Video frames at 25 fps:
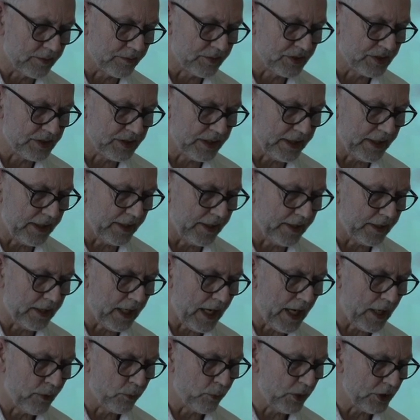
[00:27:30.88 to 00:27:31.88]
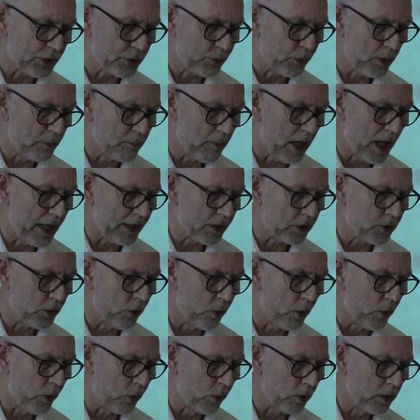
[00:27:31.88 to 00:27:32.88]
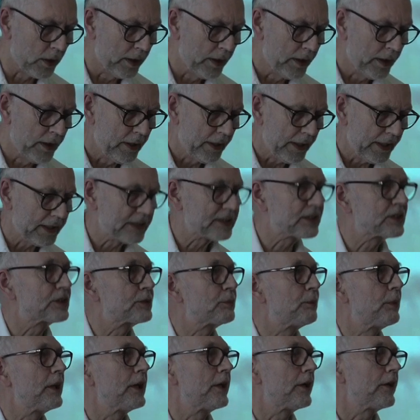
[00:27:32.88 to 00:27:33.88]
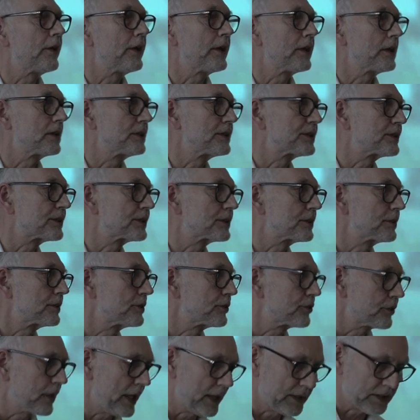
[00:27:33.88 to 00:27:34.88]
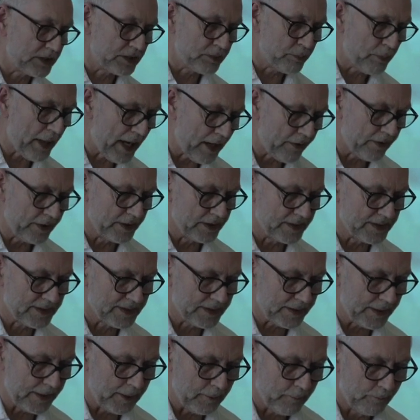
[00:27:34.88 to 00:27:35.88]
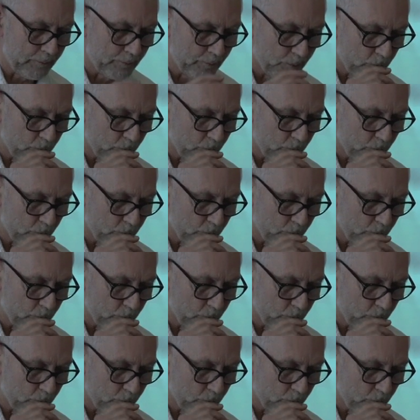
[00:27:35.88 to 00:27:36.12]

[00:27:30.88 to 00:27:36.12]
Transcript: of seeing and which we might call experienced transparency.